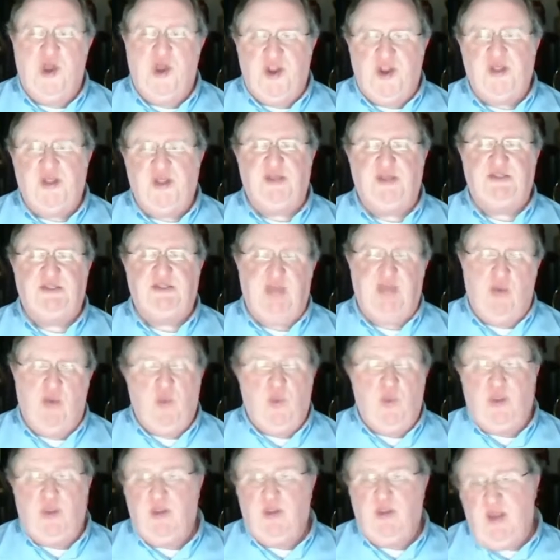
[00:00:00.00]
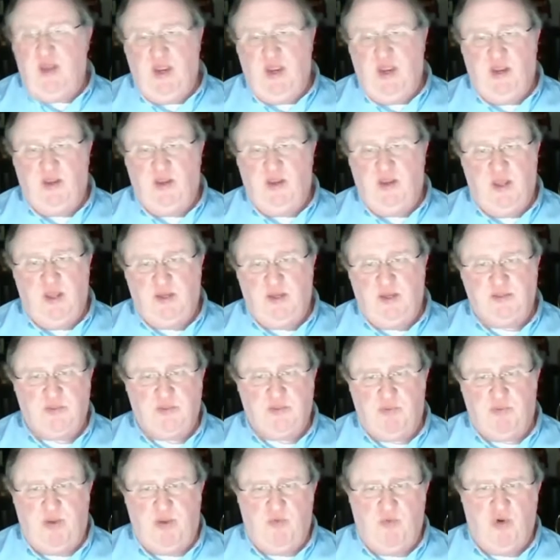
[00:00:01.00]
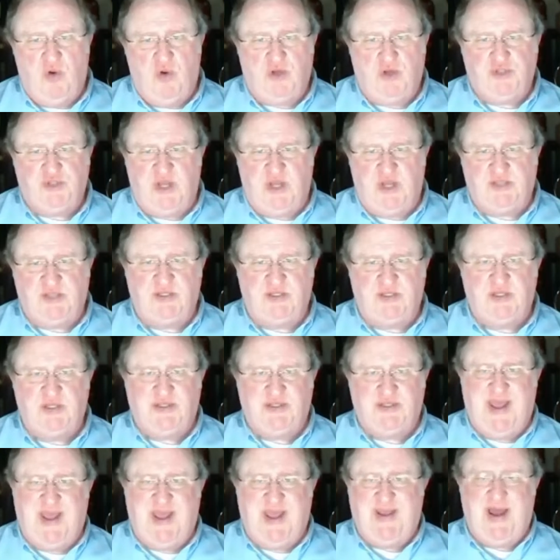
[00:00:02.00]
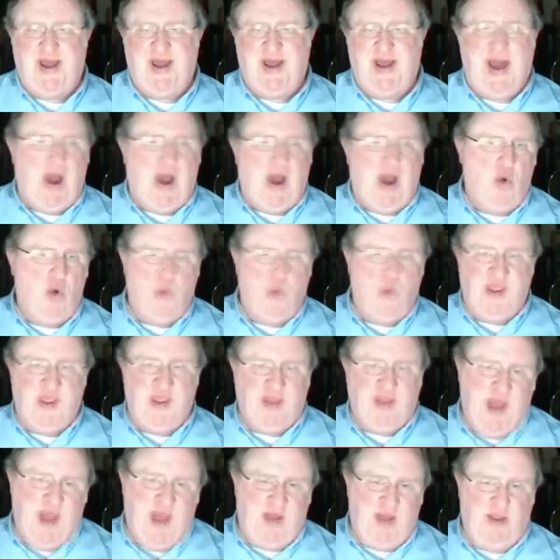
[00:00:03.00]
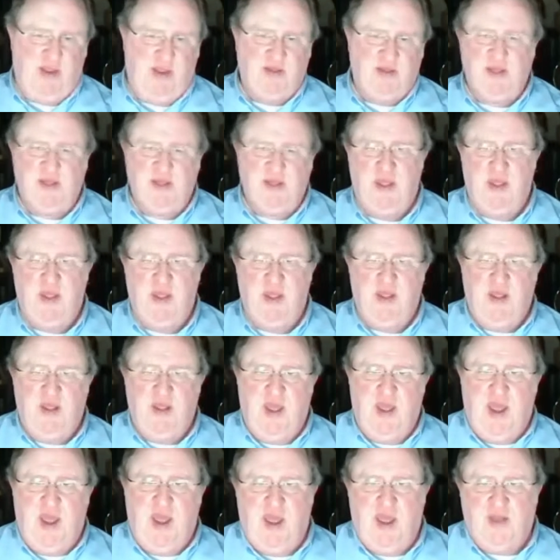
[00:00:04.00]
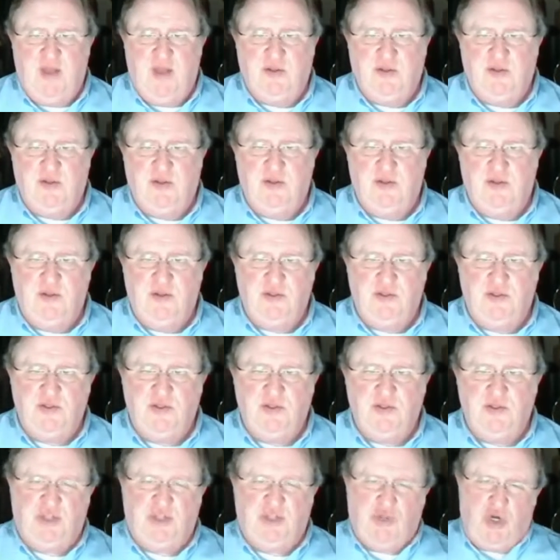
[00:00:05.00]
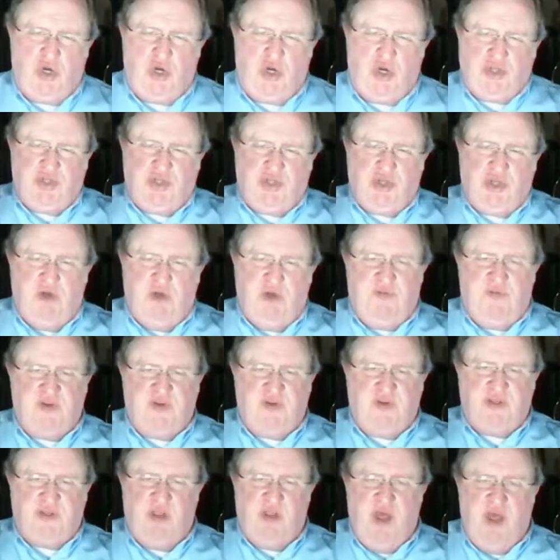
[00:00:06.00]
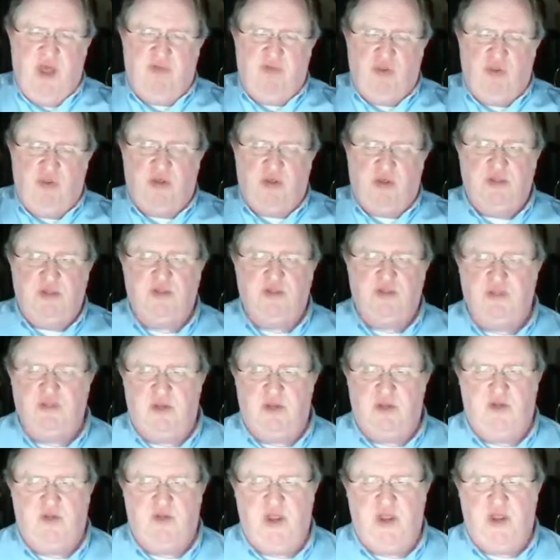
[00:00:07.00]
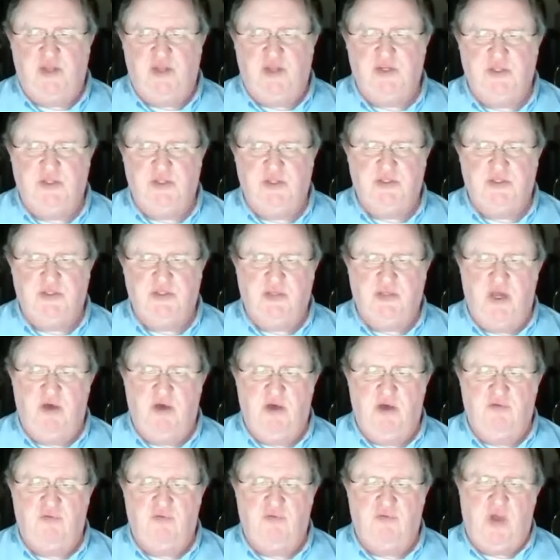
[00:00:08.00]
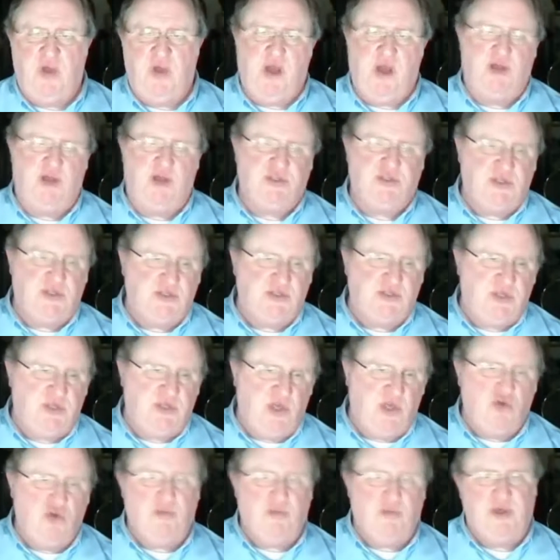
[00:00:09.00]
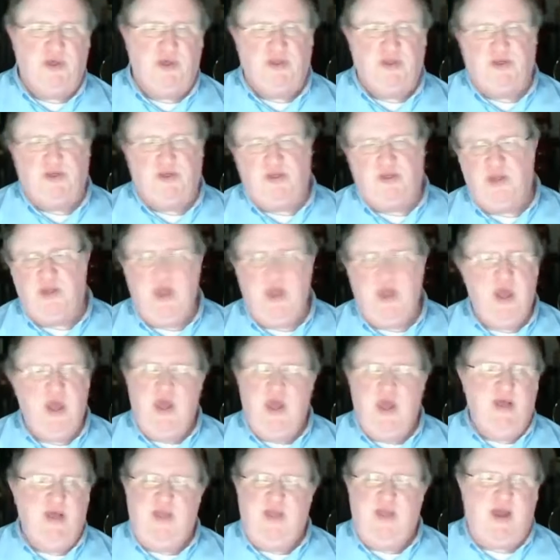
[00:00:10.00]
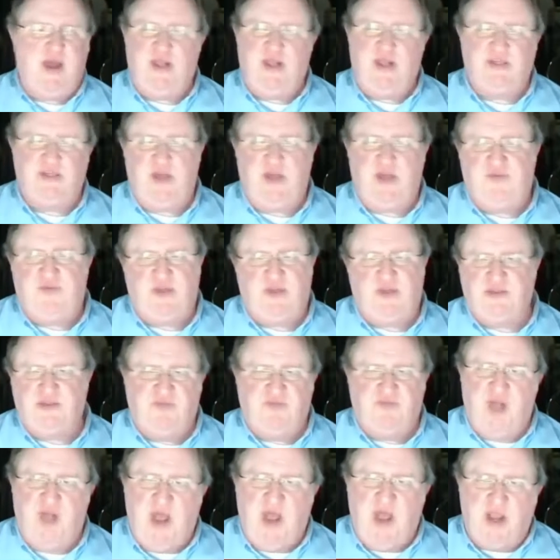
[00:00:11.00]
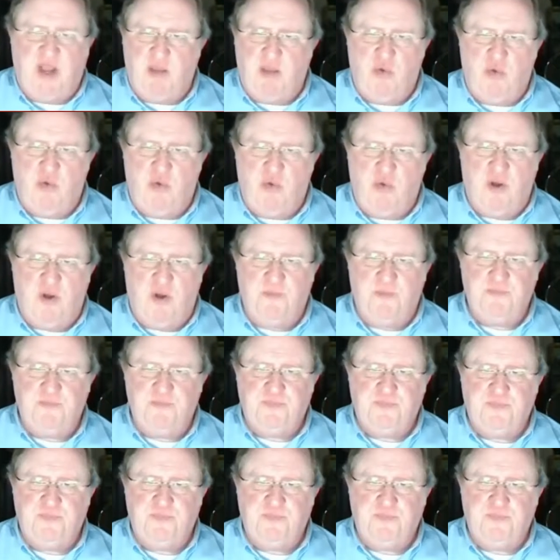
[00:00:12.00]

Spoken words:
what it is that we need in a Supreme Court justice and how we get it. And the sort of surface level considerations of, well, she's Cuban and that kind of stuff doesn't fly anymore.